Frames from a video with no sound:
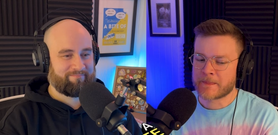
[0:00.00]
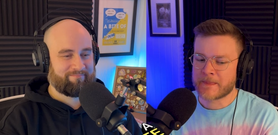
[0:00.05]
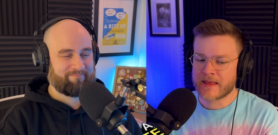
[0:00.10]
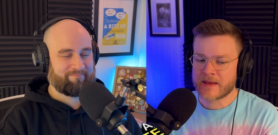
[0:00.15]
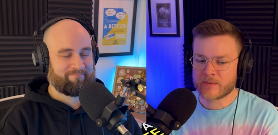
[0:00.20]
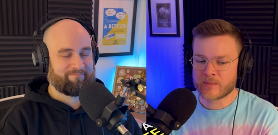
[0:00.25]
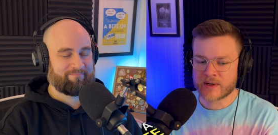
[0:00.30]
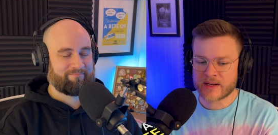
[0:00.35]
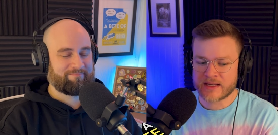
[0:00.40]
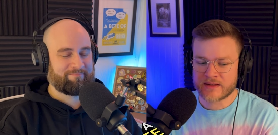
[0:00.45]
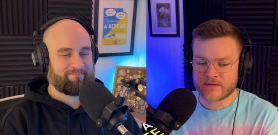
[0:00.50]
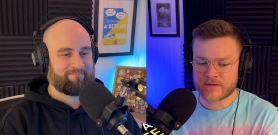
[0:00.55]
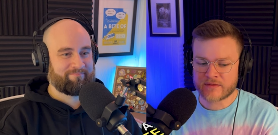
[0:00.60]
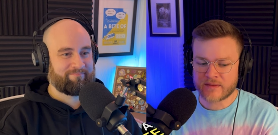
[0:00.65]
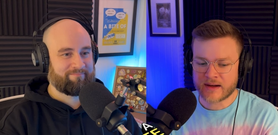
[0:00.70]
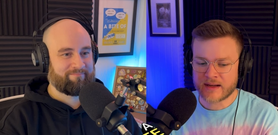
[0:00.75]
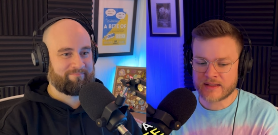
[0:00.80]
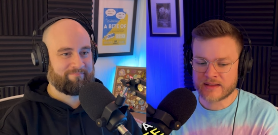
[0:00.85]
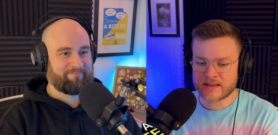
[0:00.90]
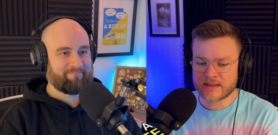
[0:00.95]
Speaker 1: And when he
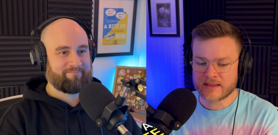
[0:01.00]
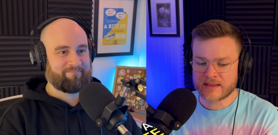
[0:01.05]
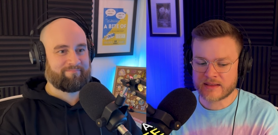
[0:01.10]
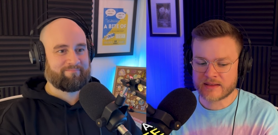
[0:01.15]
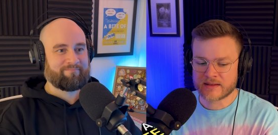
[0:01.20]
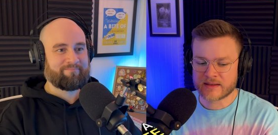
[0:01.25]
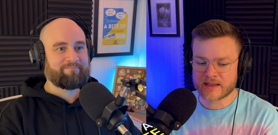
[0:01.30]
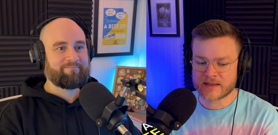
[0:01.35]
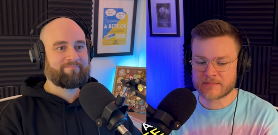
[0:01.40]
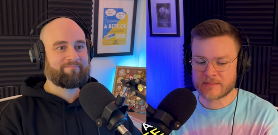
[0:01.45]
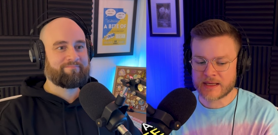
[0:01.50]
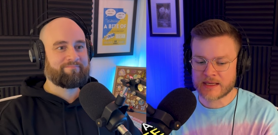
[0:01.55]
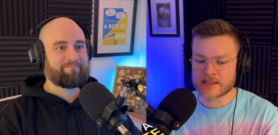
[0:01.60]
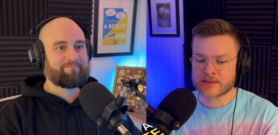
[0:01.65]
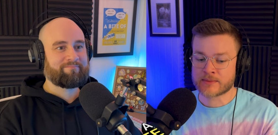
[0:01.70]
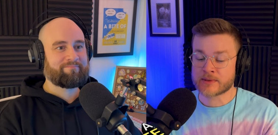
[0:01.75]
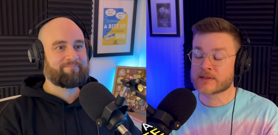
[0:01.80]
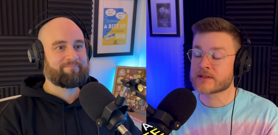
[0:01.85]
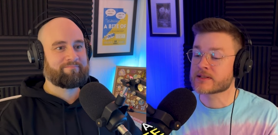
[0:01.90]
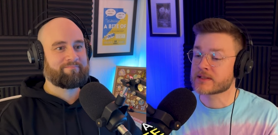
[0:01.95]
finally like
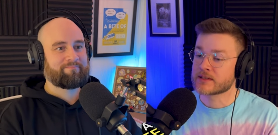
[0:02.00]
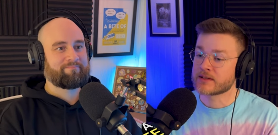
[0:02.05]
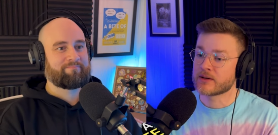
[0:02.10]
makes Percy